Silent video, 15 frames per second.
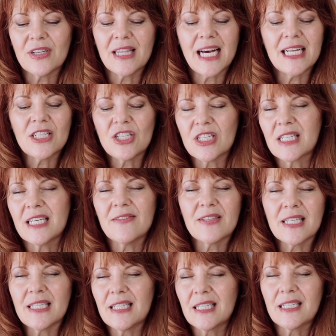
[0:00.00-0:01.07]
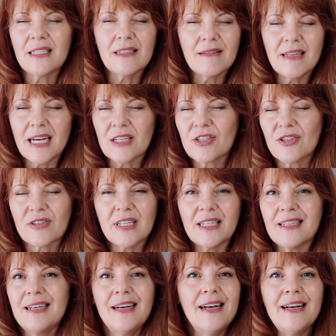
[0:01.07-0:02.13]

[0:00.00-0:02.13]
that just gives a little extra